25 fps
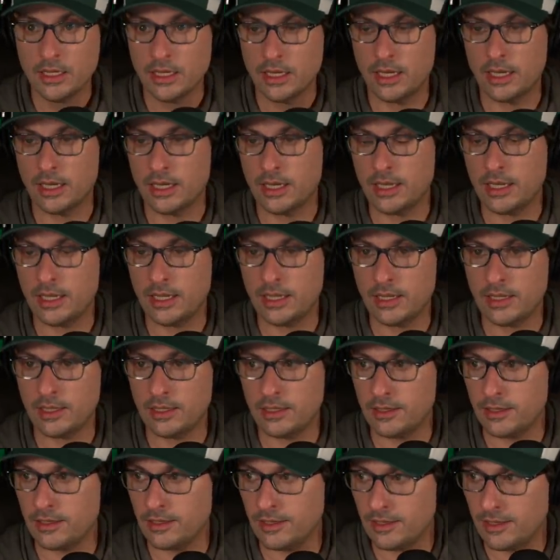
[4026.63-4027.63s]
uh,
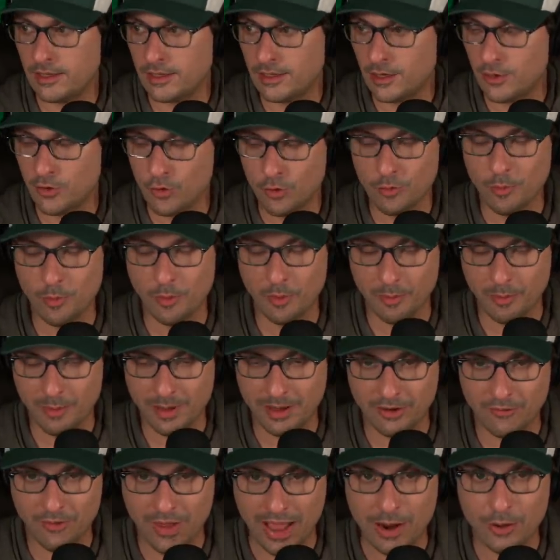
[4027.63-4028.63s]
an innumerable
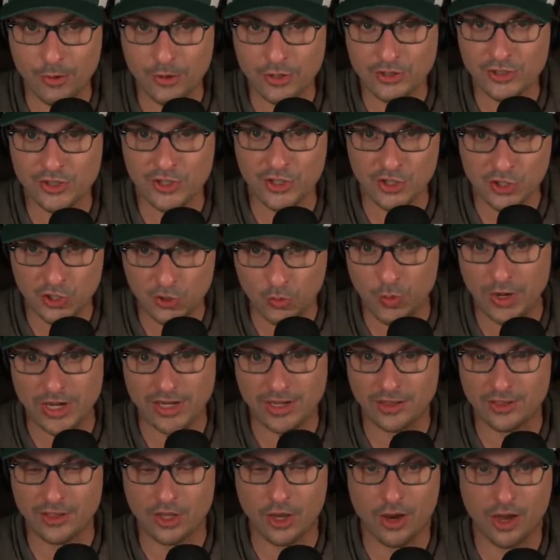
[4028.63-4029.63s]
amount of hours
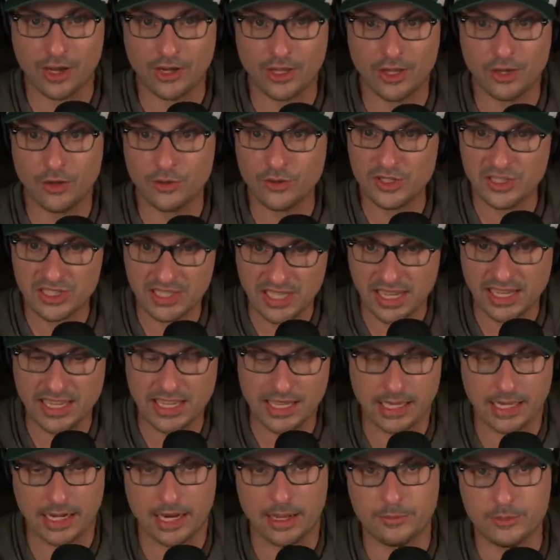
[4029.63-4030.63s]
sweetening the audio,
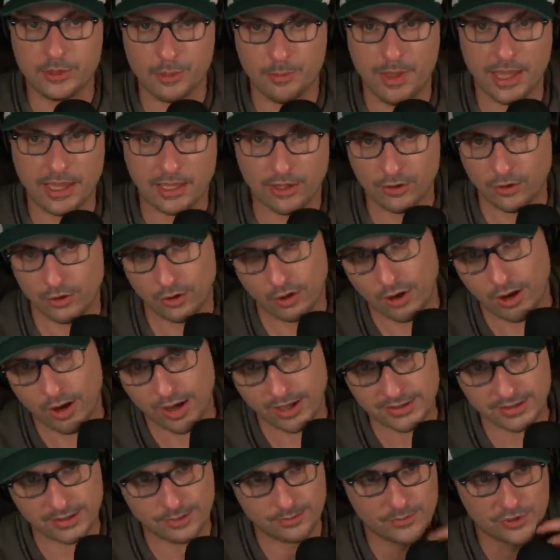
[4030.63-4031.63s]
syncing it up to make it look
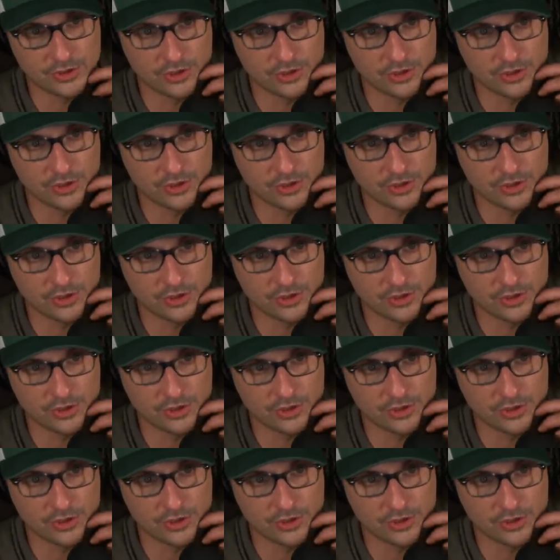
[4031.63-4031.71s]
awesome.